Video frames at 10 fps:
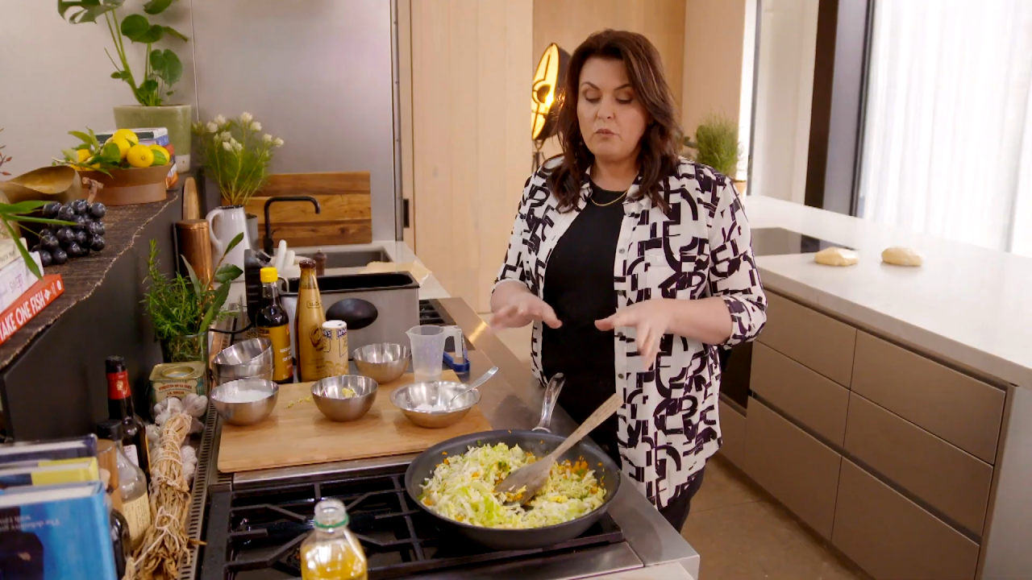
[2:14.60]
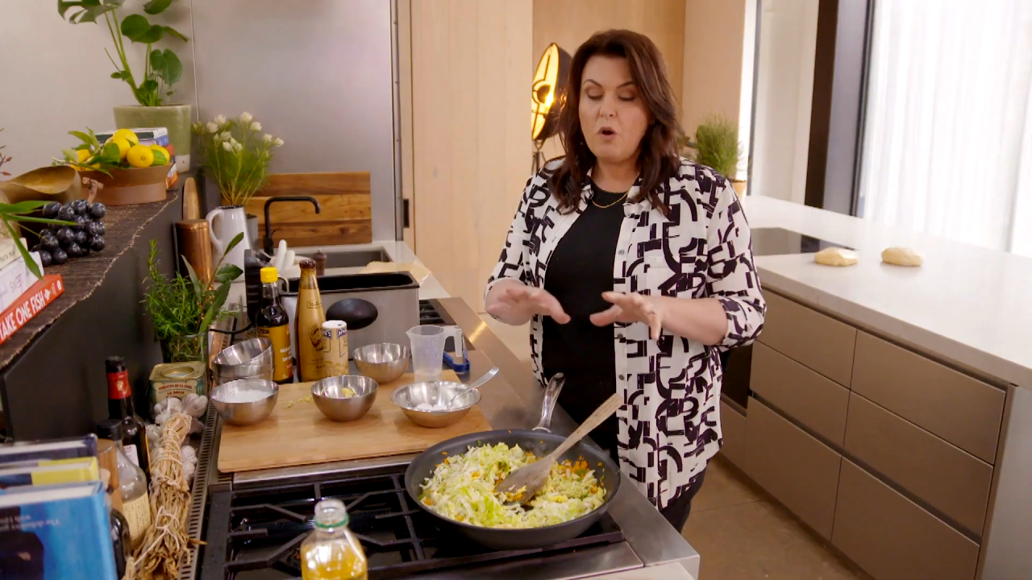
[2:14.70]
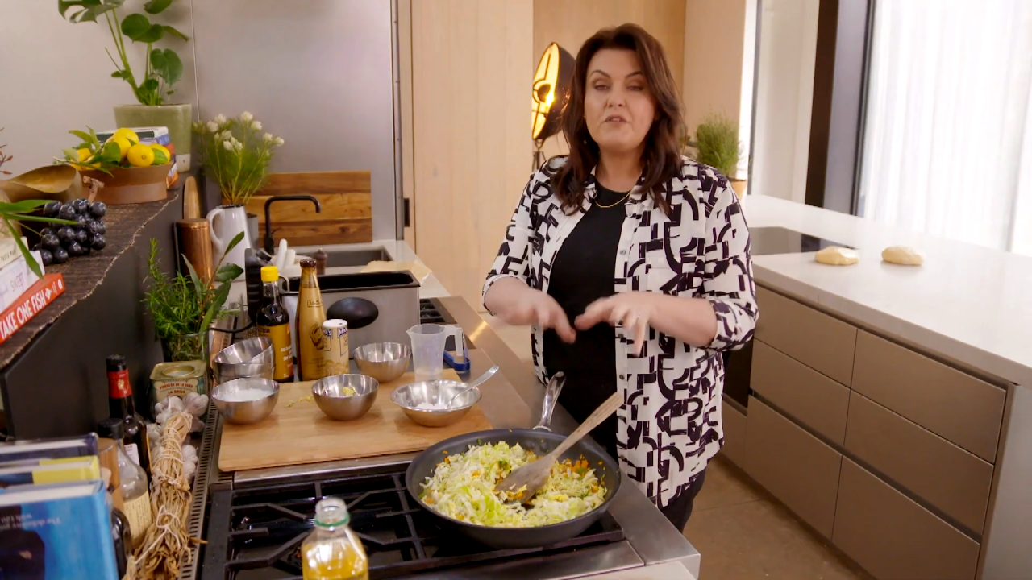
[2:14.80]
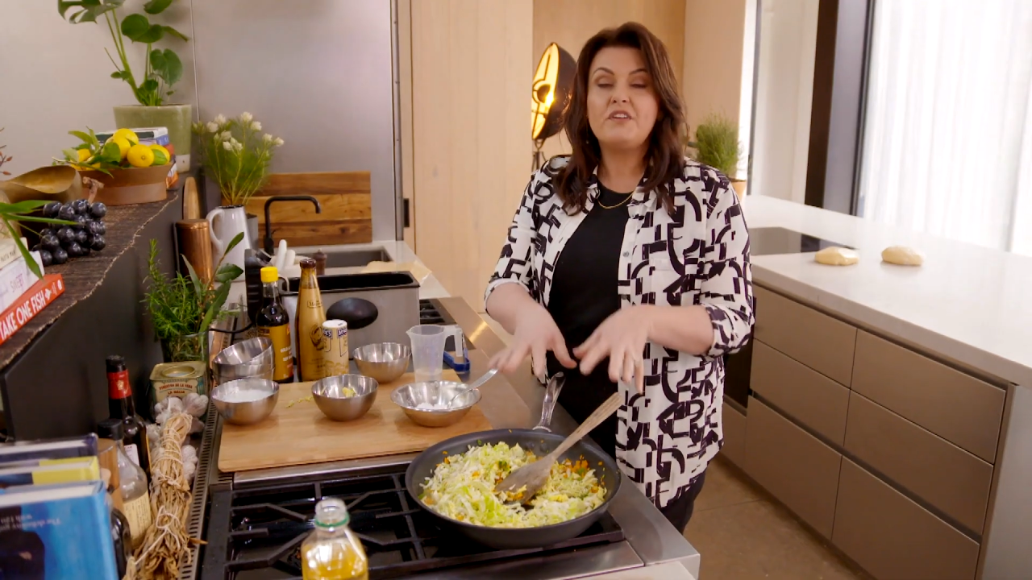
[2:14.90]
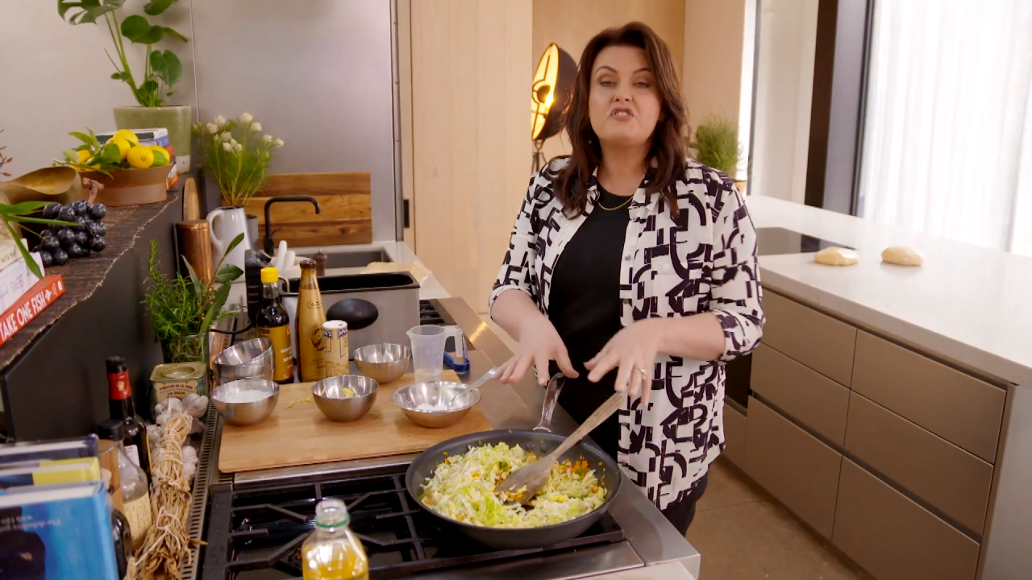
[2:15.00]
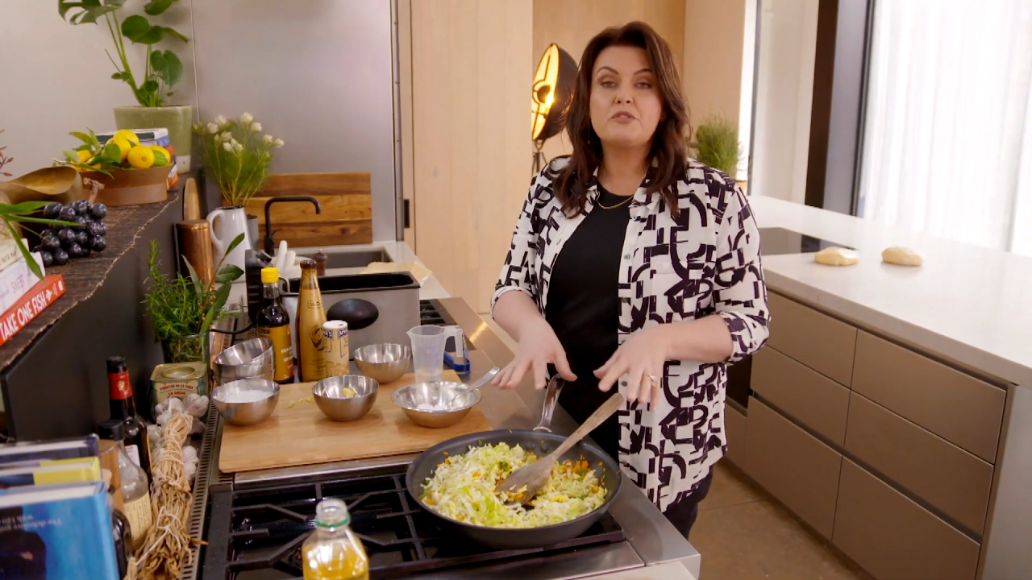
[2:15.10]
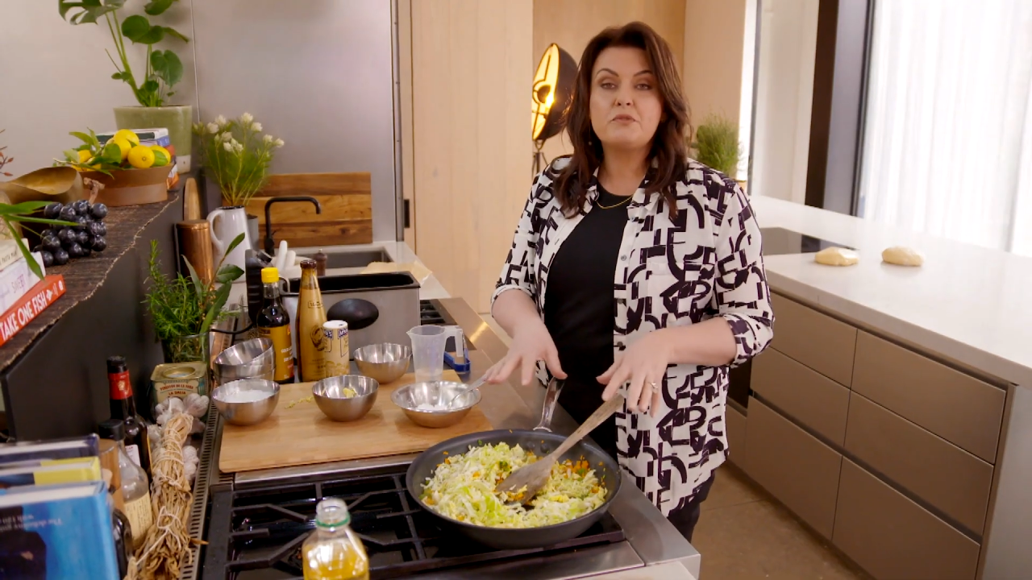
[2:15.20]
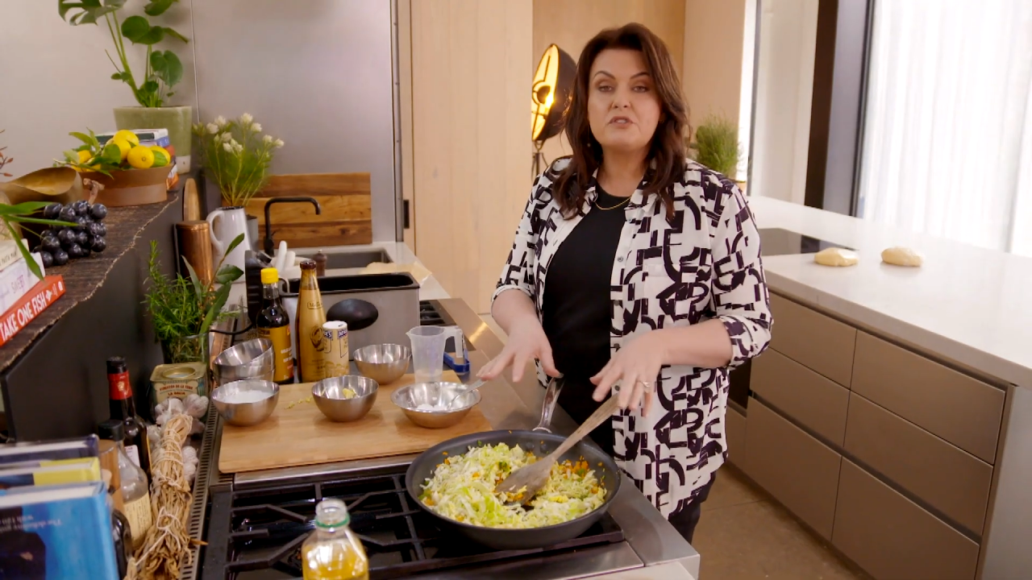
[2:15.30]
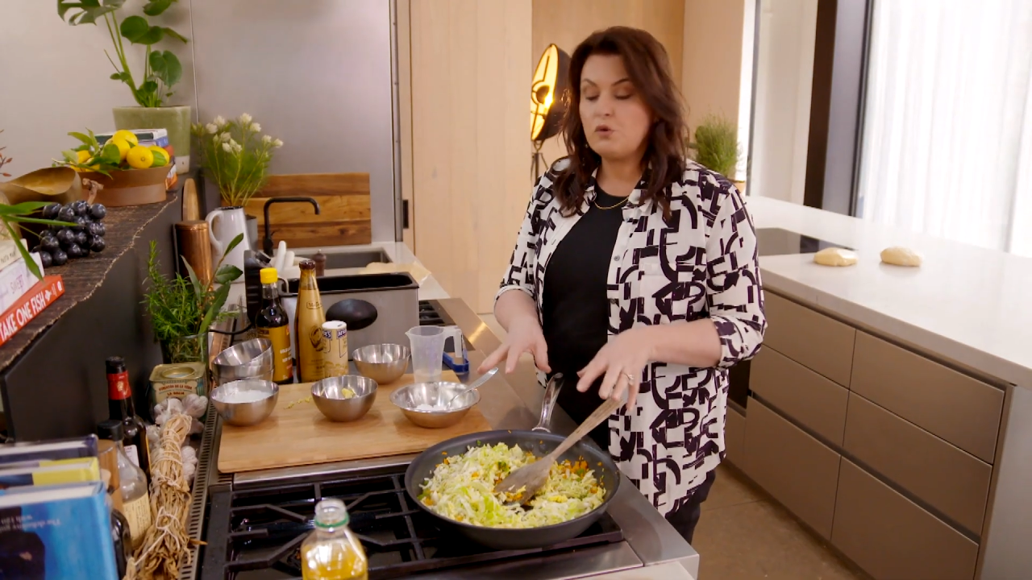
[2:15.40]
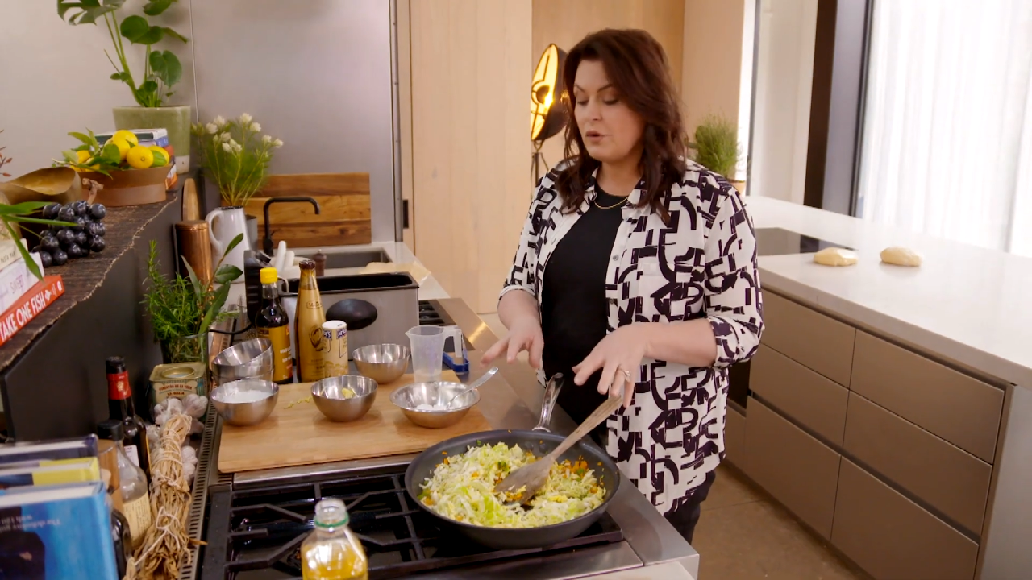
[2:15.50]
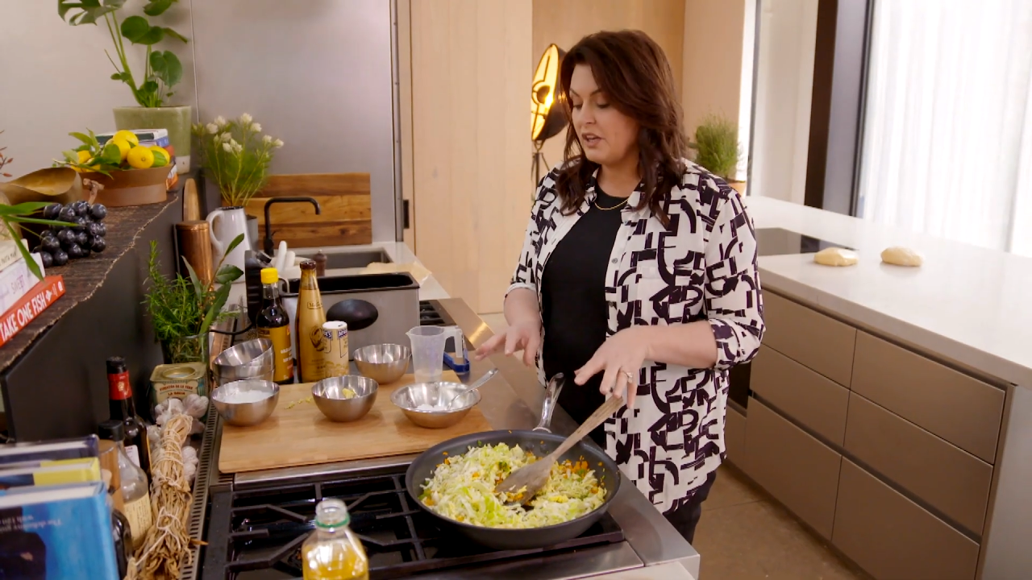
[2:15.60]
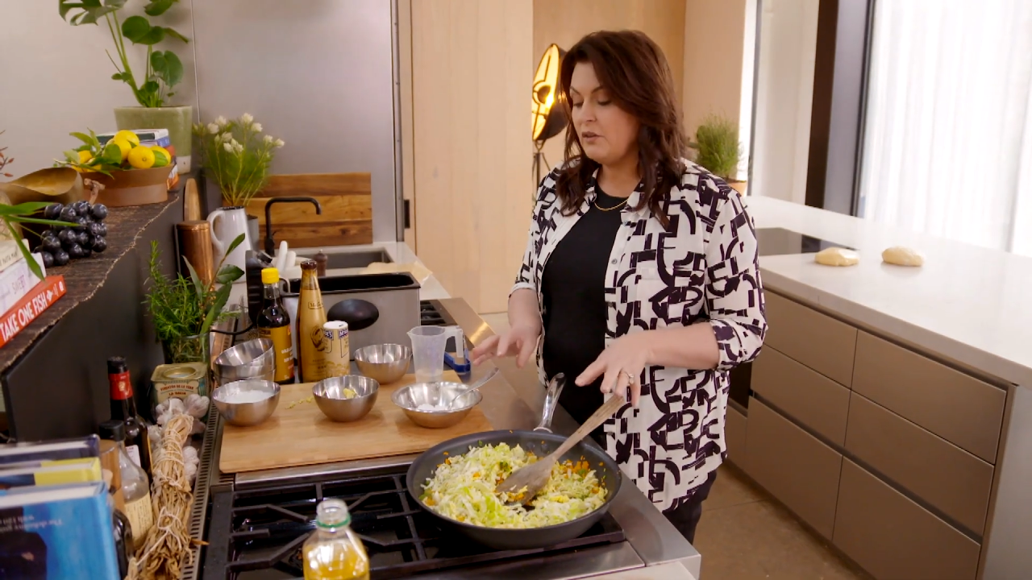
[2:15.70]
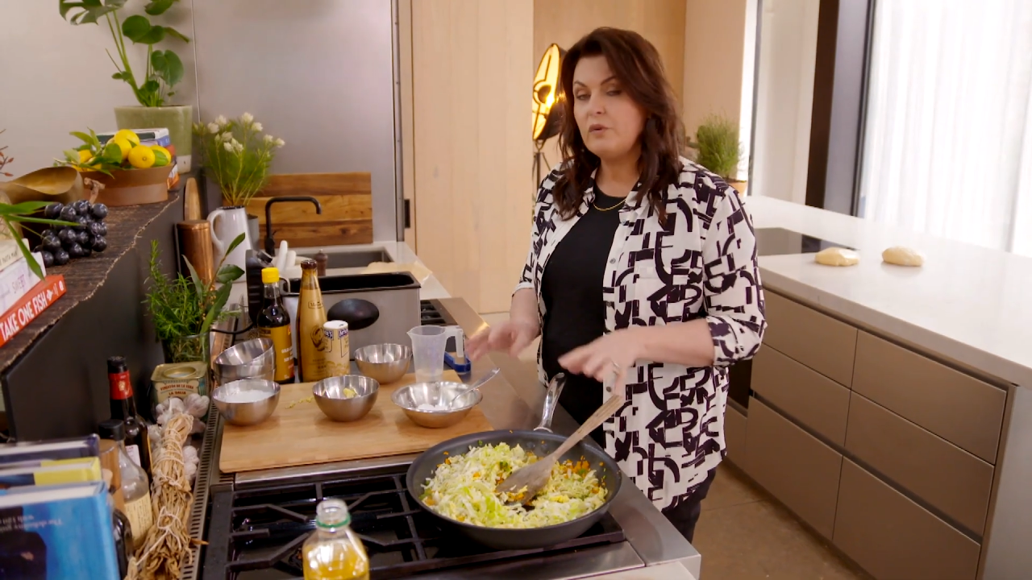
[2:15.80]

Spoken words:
While the vegetables are cooking,